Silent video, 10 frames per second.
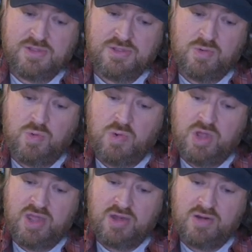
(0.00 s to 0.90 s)
the
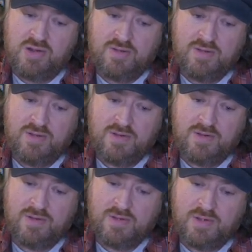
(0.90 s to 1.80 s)
one.
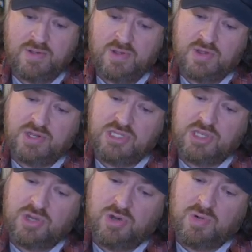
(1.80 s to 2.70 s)

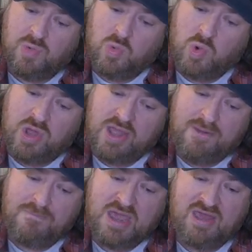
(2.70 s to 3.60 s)
Year
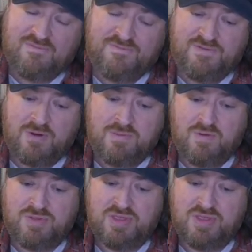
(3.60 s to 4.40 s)
one, Pat Freiermuth.